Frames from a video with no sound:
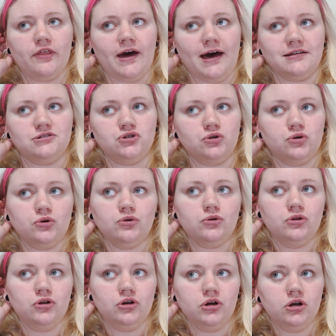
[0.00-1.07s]
at
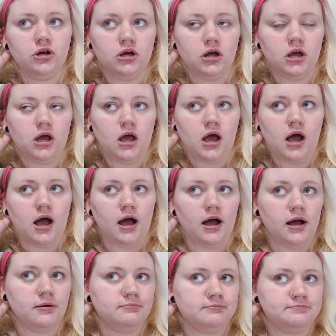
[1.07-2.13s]
all. But
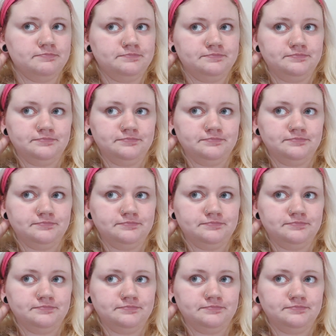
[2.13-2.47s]
I'm